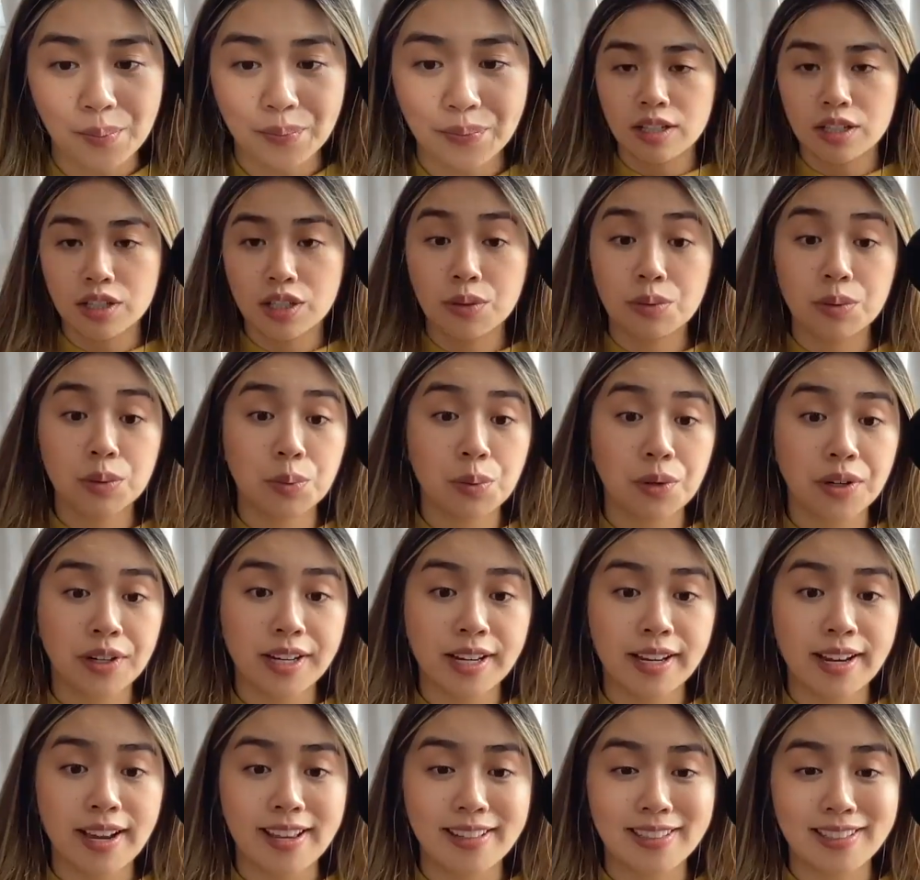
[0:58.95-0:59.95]
She was
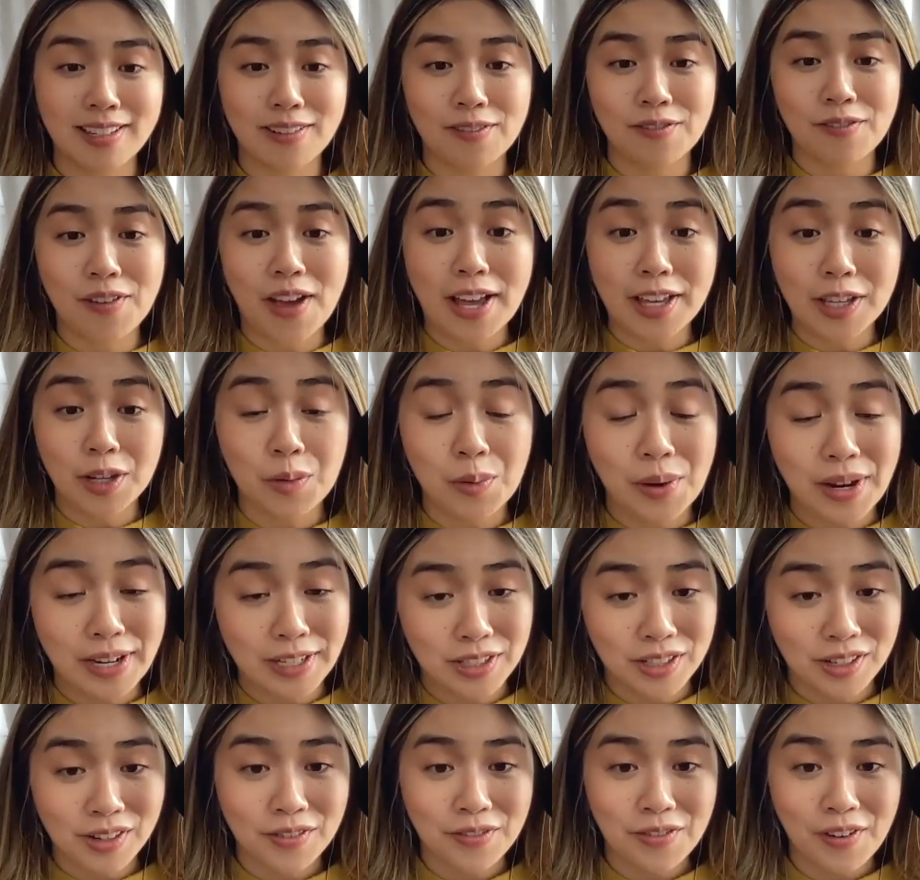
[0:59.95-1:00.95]
working as an
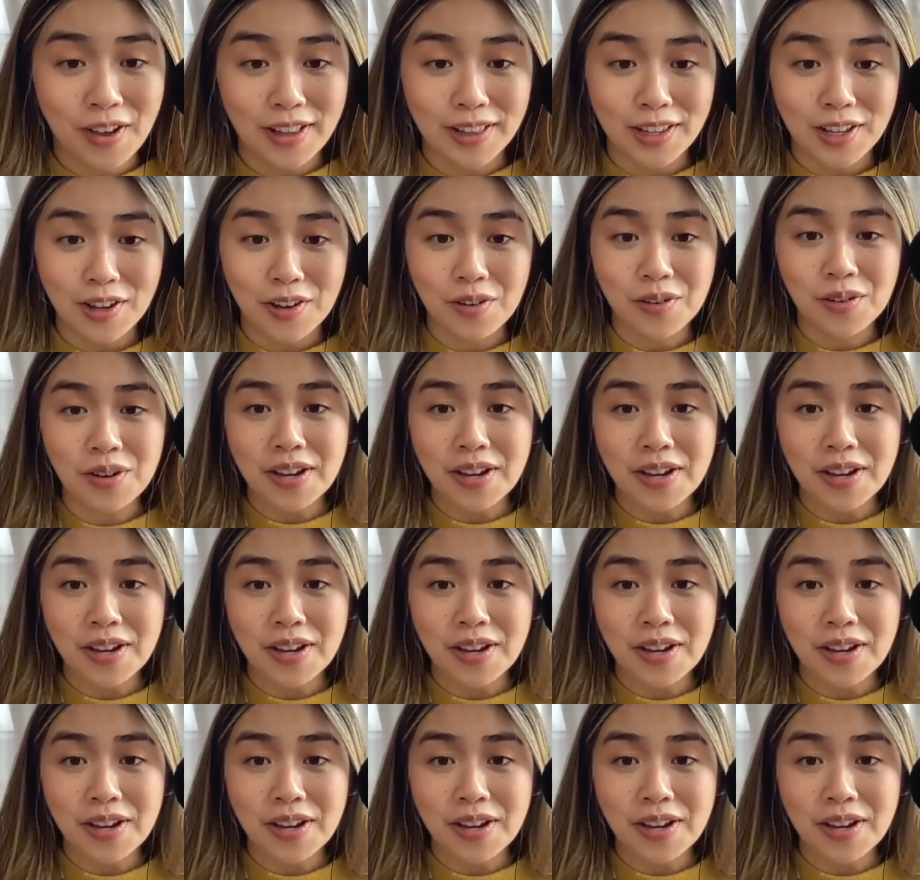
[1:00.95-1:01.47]
evaluation fellow,